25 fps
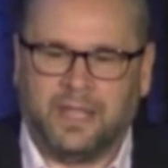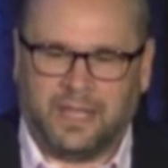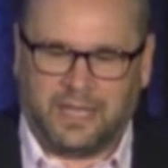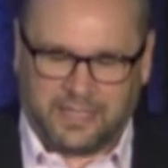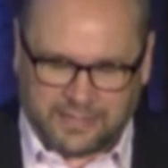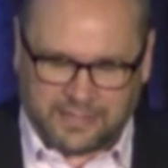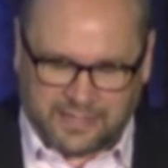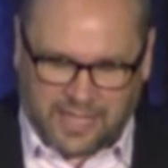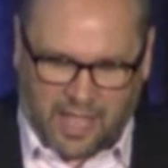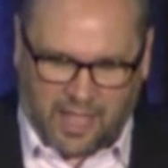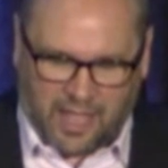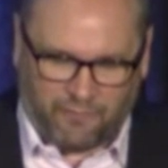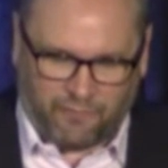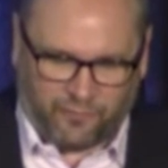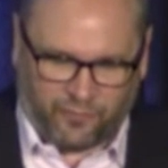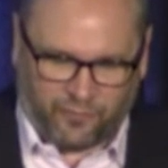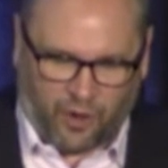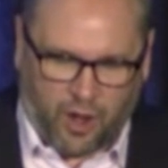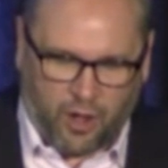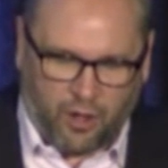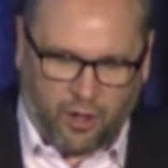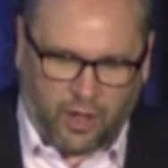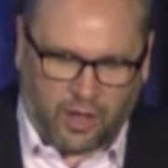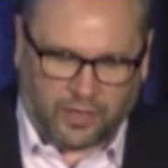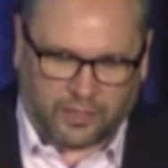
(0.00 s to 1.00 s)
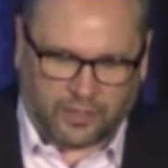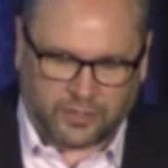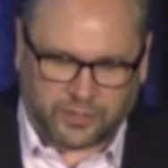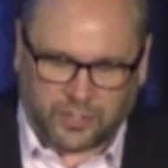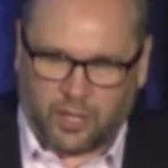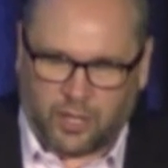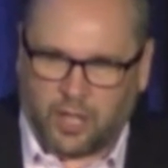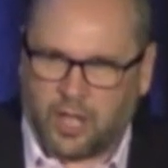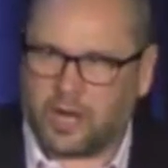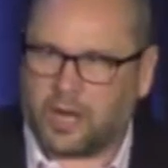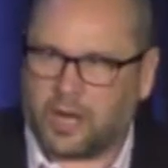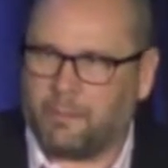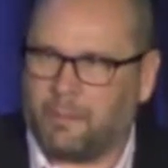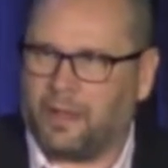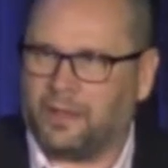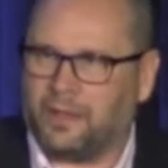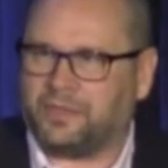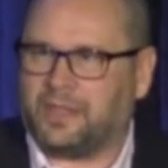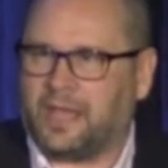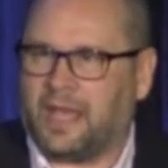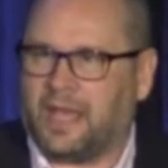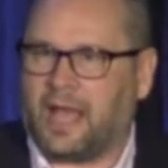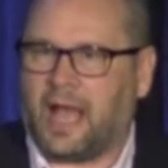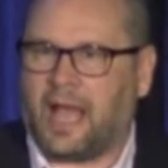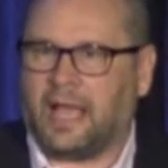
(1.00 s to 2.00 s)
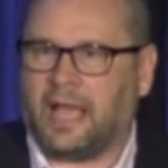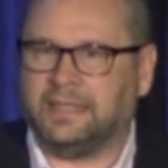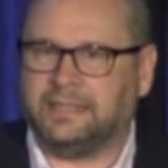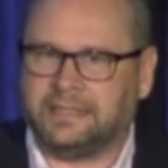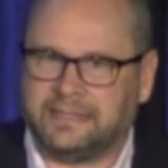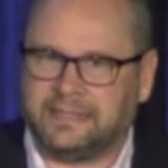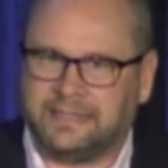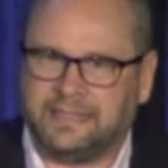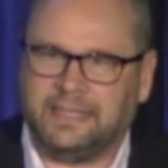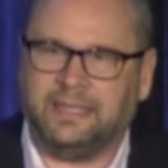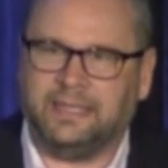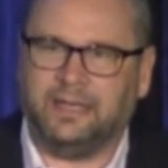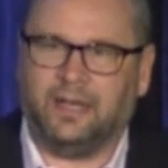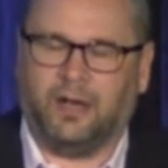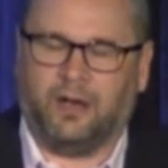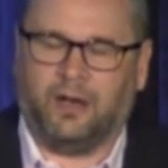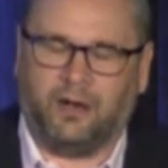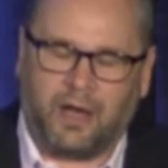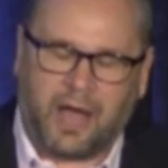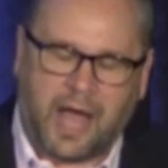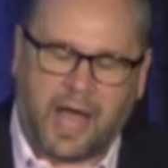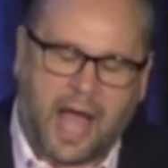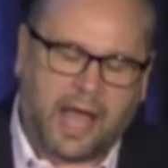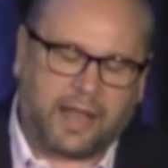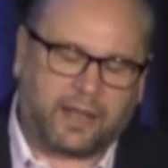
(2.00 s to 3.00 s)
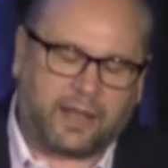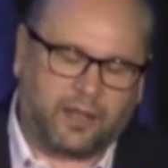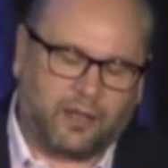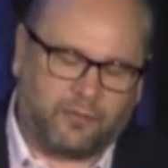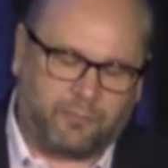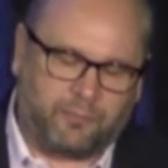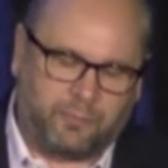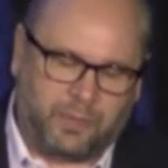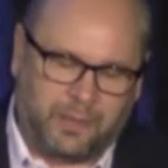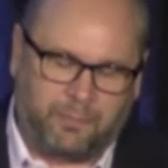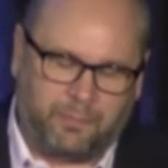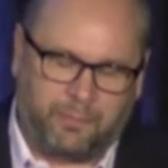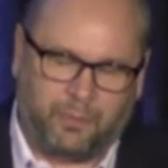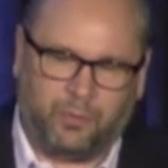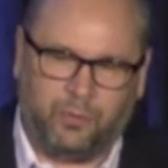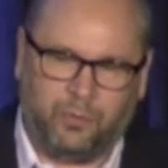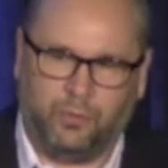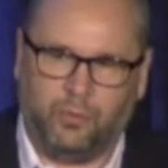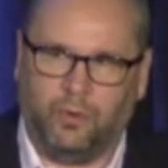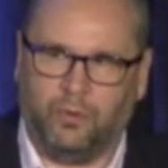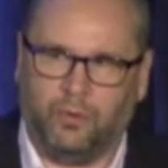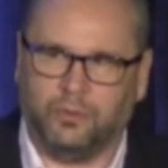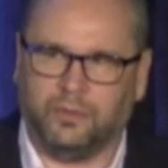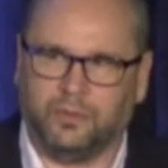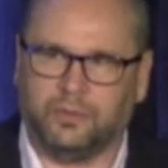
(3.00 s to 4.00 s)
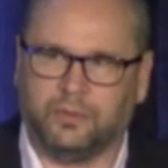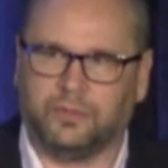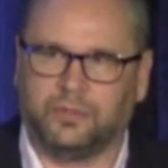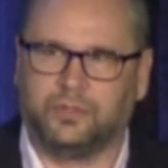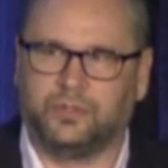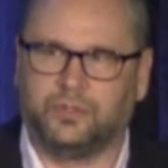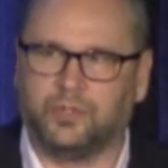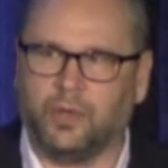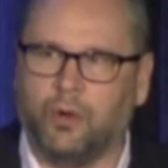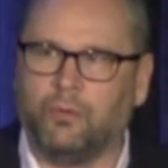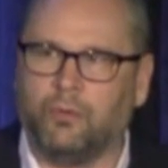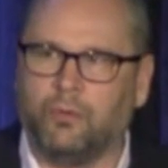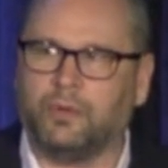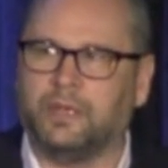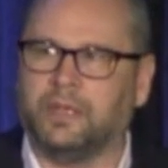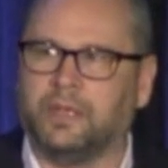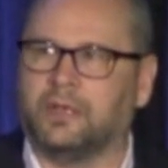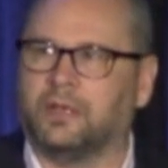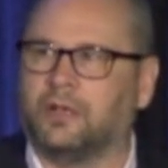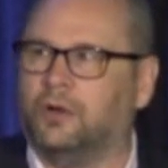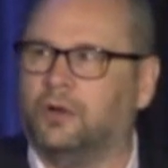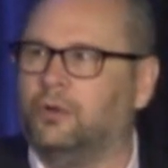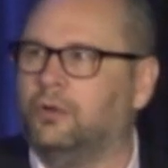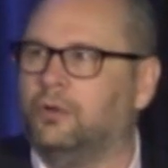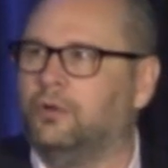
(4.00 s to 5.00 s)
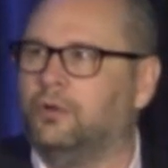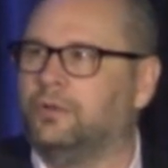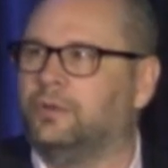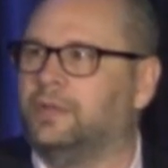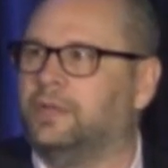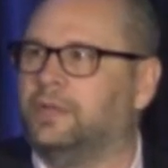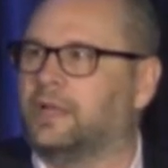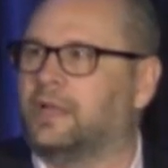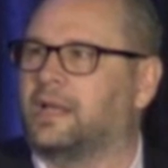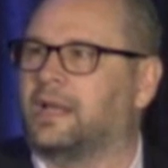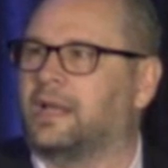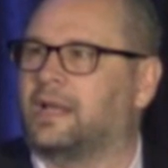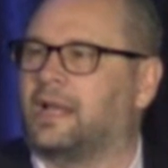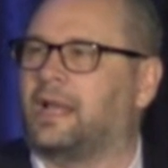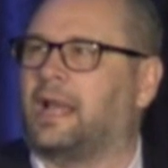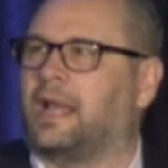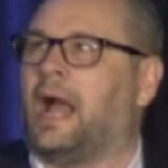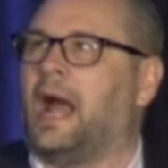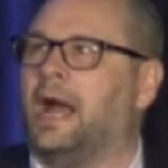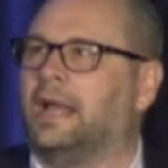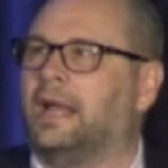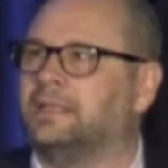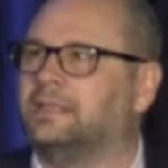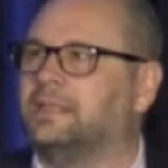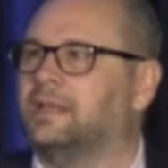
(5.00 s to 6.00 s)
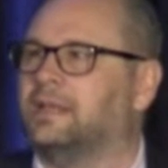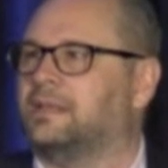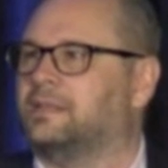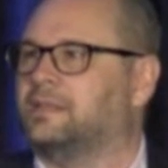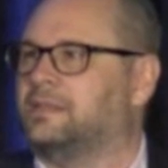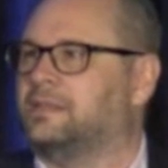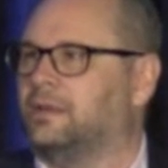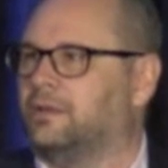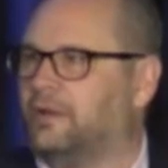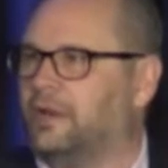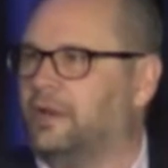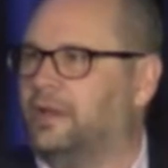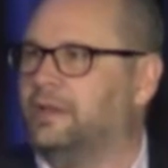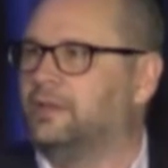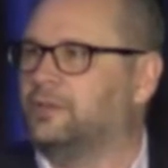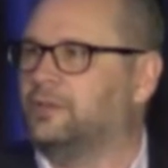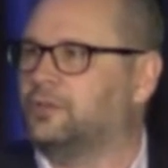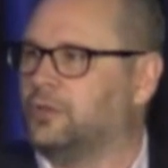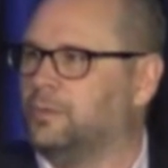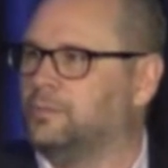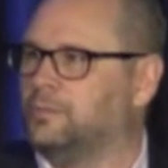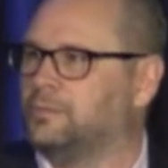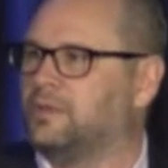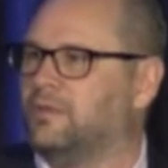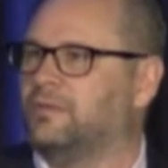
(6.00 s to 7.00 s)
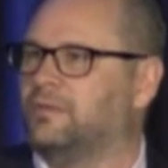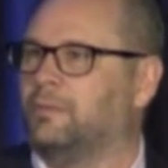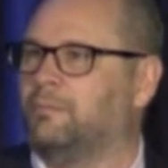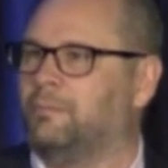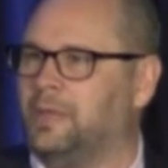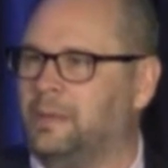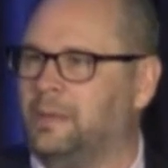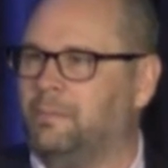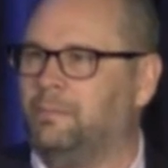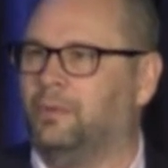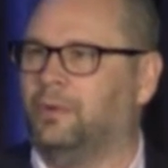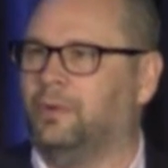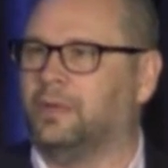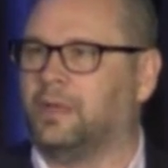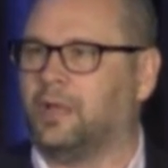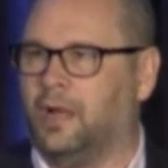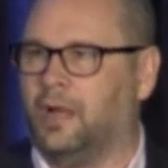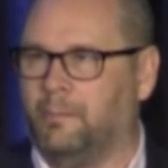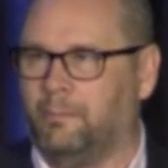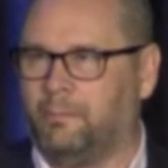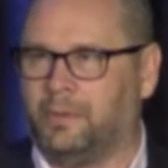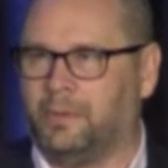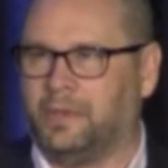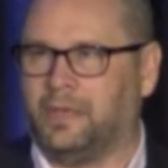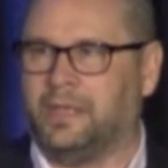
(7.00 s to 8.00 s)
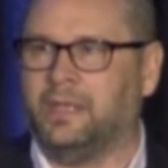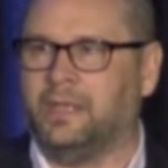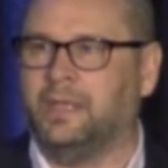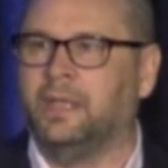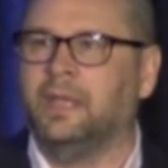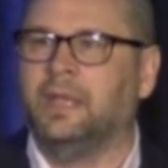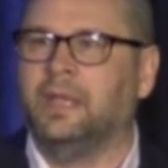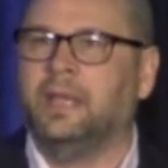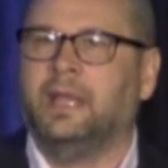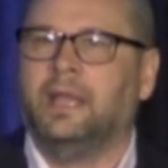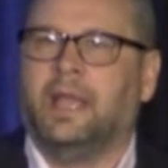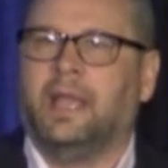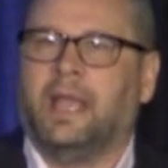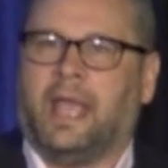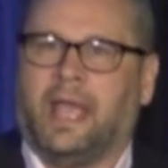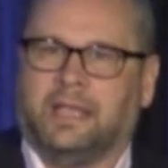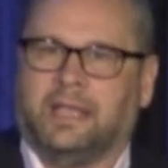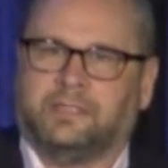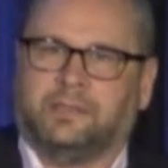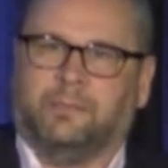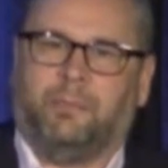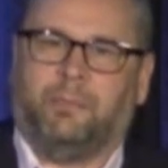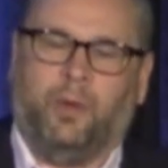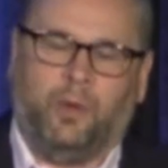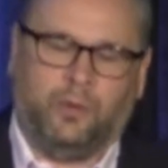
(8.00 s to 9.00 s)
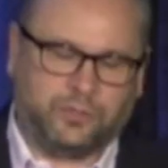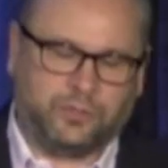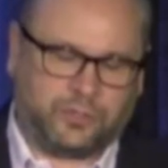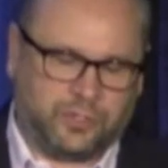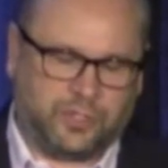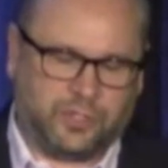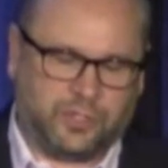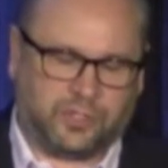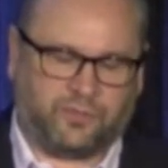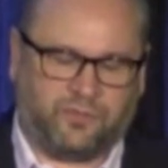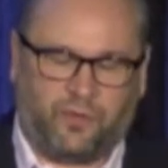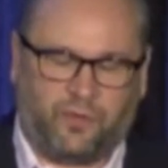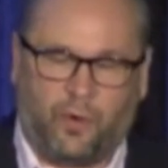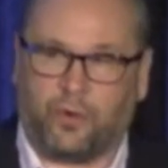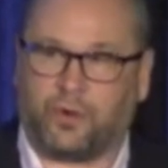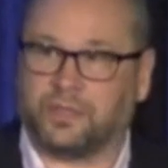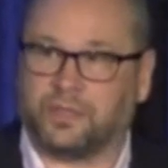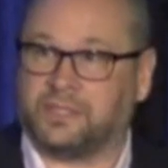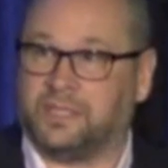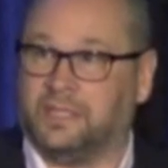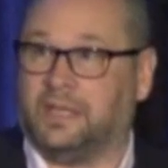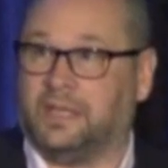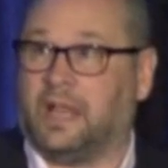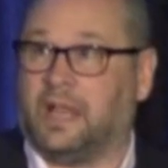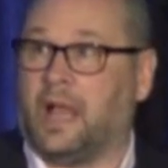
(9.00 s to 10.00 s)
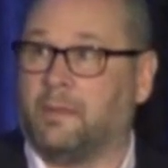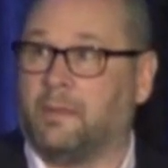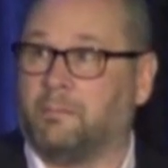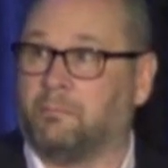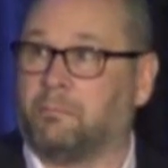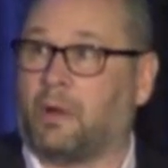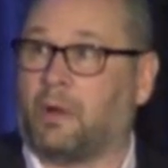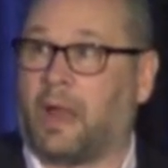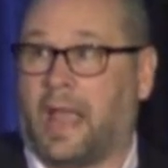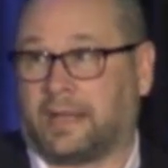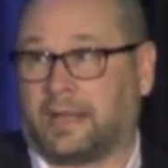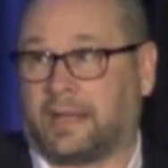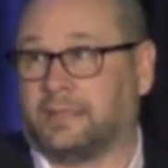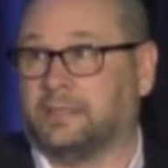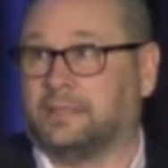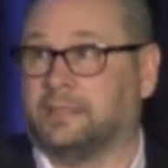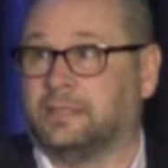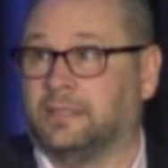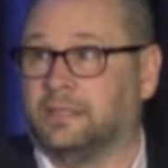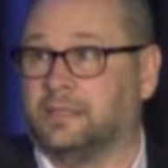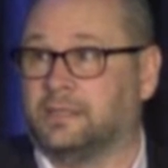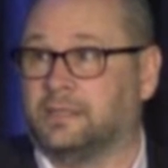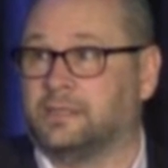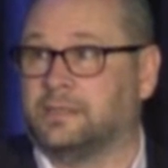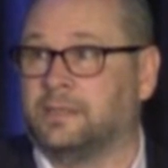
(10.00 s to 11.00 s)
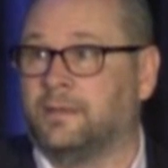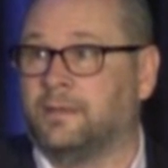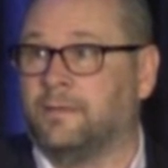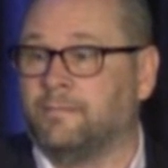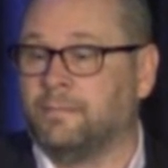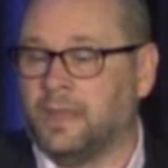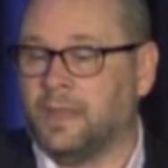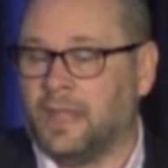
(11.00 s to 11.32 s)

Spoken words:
is that for all our talk about that, I see a lot of people who don't include the context they're in terms of the people and company, as opposed to just focusing on practices.